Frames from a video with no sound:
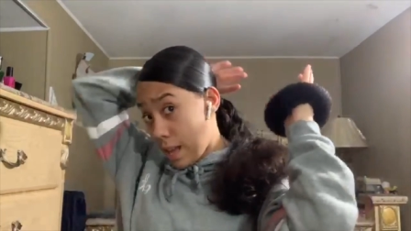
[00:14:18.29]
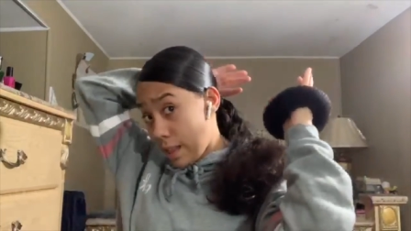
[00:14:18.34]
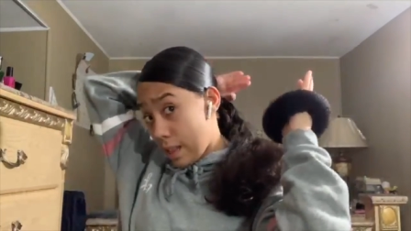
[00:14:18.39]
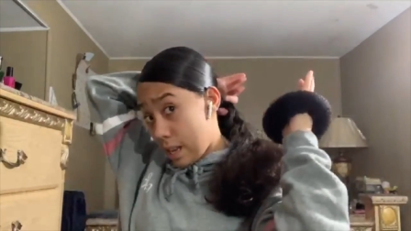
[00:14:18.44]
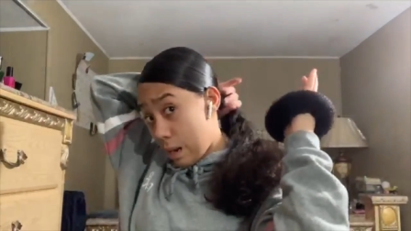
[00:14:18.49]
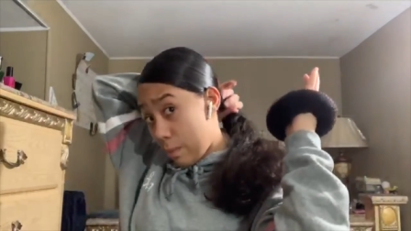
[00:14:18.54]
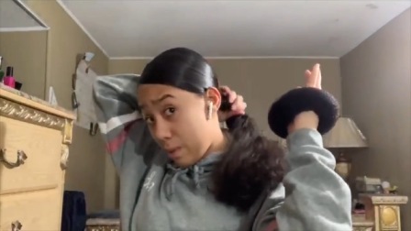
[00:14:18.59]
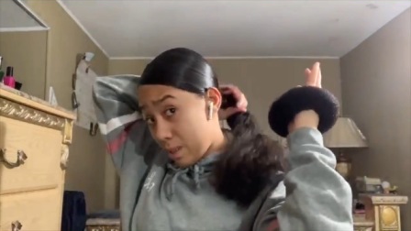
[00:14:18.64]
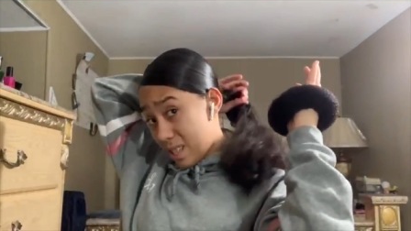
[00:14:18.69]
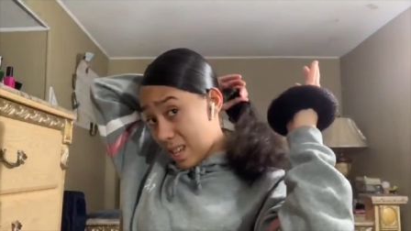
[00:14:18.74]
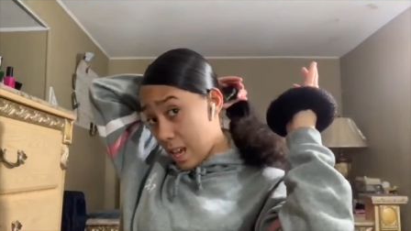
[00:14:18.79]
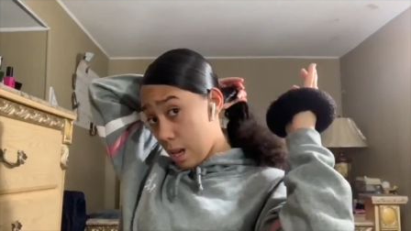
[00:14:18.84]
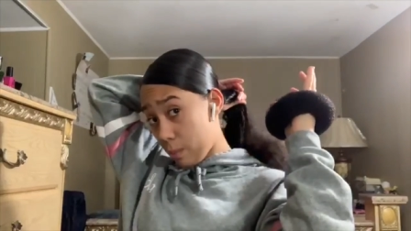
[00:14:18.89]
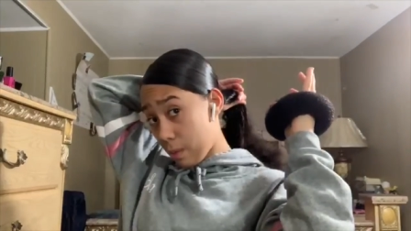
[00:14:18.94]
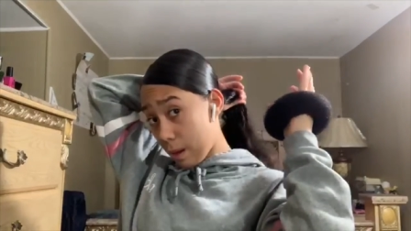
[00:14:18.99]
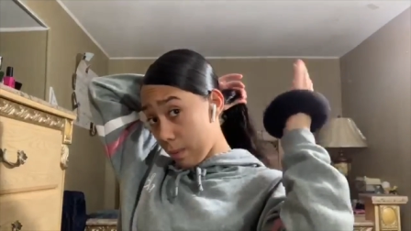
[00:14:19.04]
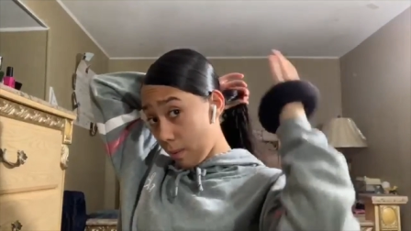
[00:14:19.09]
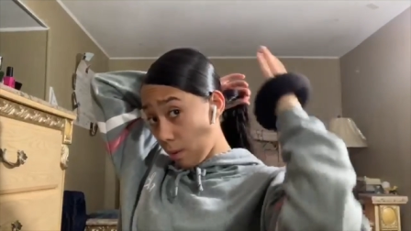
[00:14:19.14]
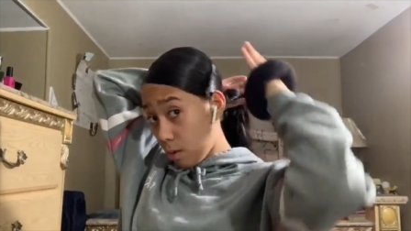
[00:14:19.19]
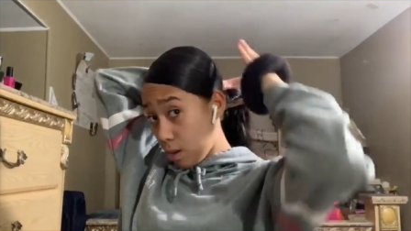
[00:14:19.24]
then I'm gonna take
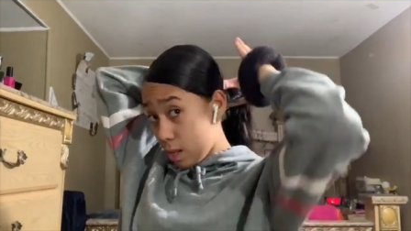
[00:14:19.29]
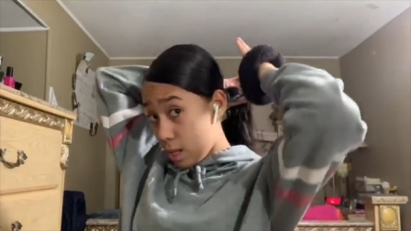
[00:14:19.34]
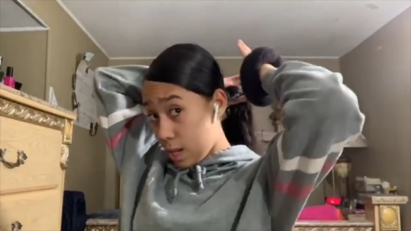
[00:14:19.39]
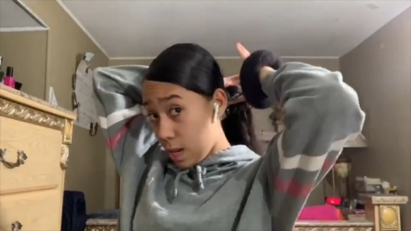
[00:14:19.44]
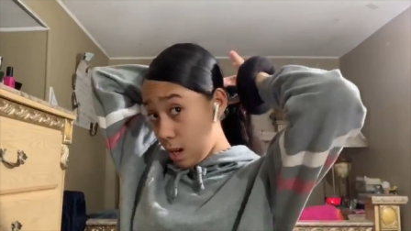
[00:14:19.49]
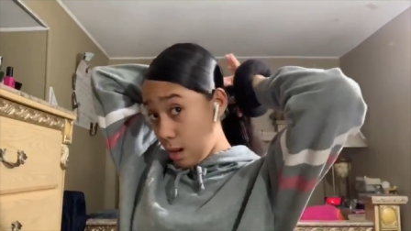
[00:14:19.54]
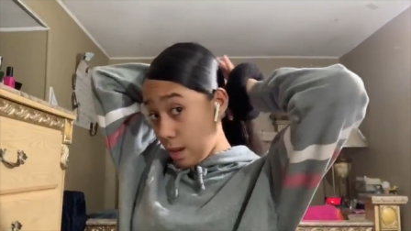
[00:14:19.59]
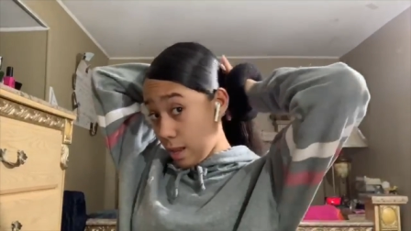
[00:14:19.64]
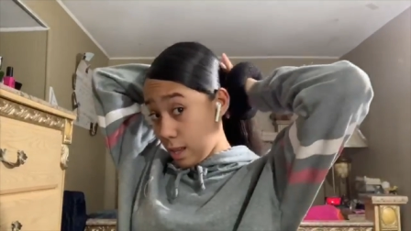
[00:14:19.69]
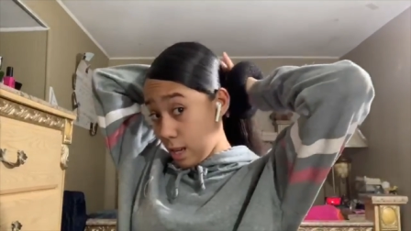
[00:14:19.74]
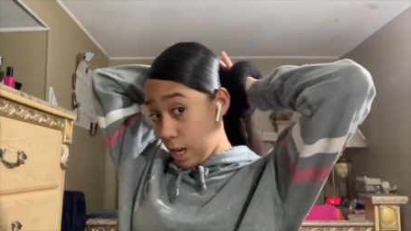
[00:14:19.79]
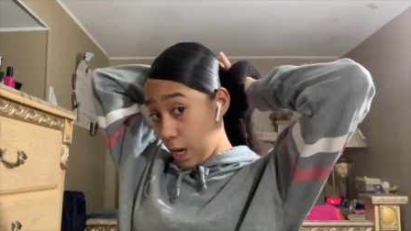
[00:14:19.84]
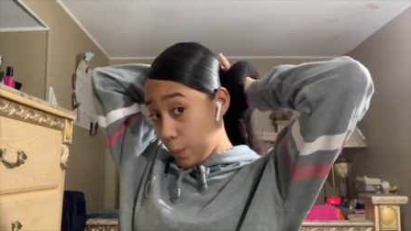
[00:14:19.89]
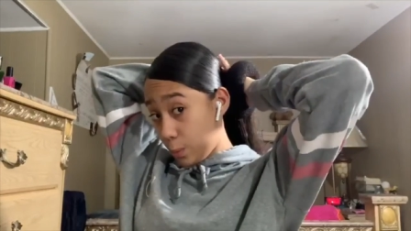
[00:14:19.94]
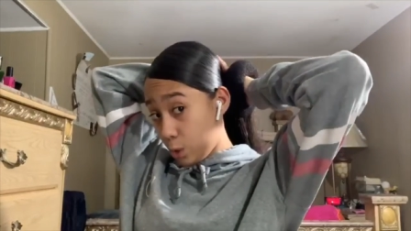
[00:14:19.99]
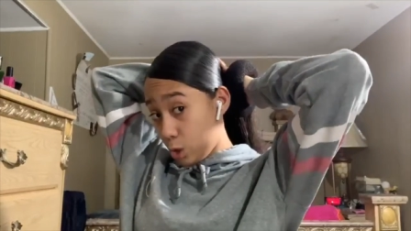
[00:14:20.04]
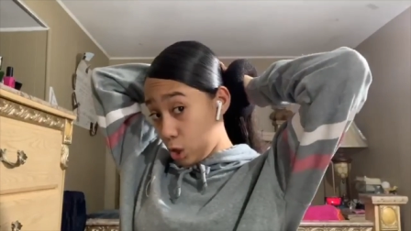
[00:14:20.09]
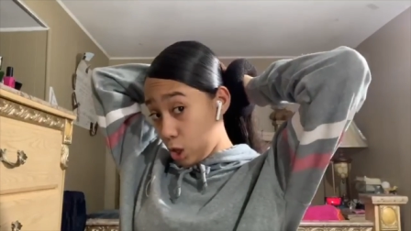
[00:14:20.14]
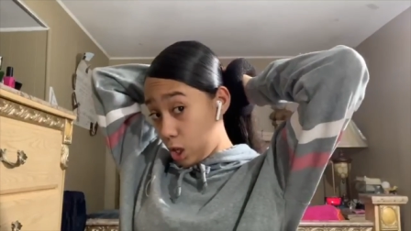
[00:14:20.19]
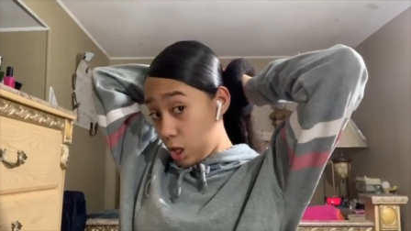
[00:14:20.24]
my ponytail, and then I'm
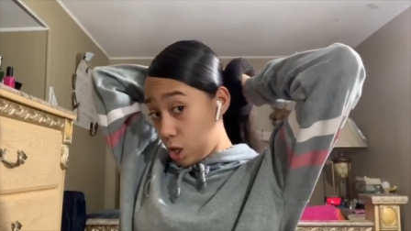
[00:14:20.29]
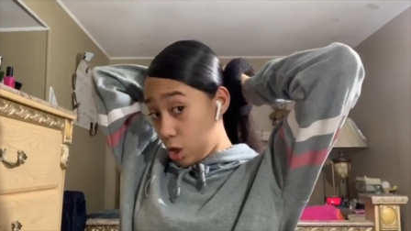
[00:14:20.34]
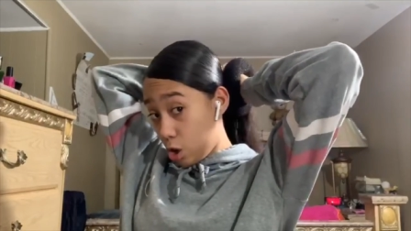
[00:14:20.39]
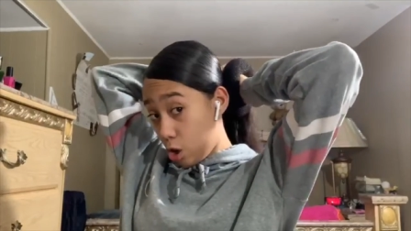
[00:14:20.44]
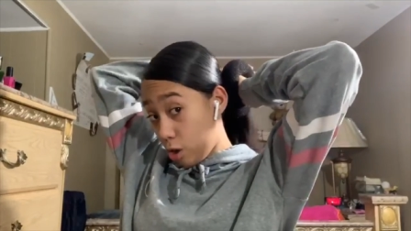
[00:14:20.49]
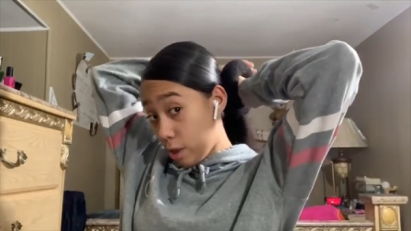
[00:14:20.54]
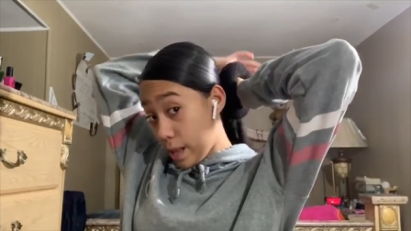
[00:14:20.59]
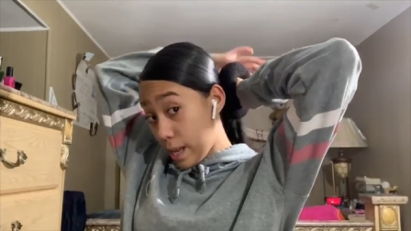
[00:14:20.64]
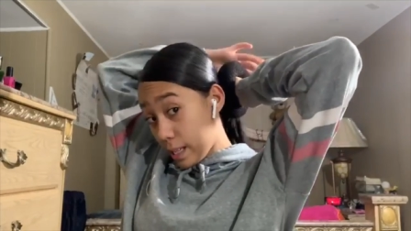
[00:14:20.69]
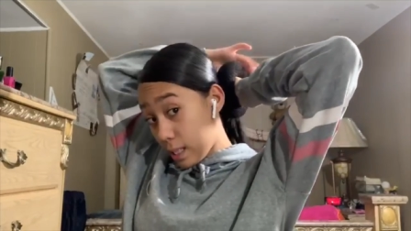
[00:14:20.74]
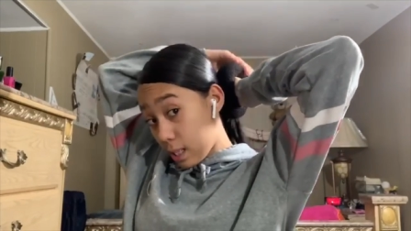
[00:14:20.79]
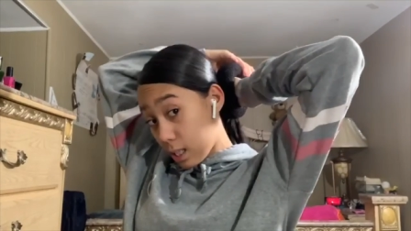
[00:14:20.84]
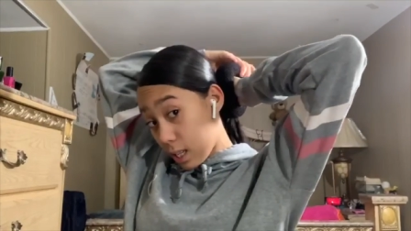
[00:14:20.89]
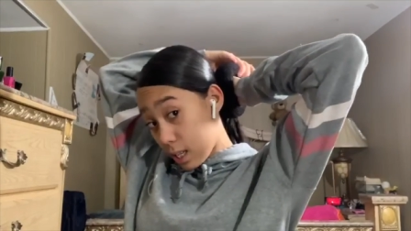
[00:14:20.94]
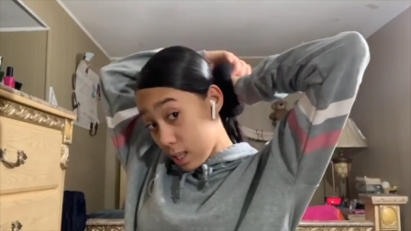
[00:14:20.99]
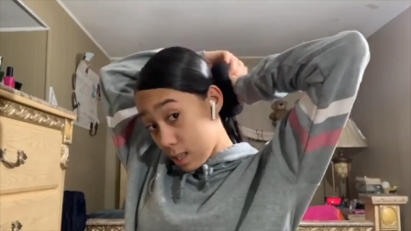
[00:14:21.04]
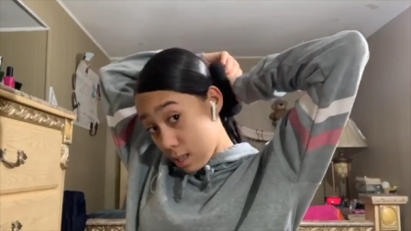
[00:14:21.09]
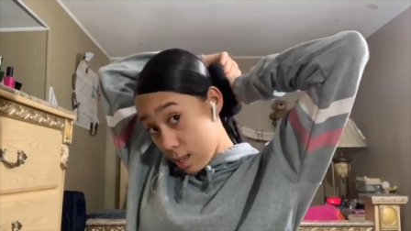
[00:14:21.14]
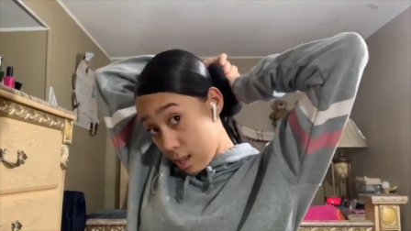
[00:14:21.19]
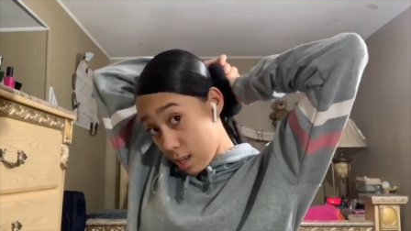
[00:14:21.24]
just gonna go like
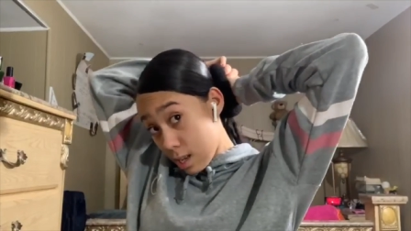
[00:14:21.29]
this,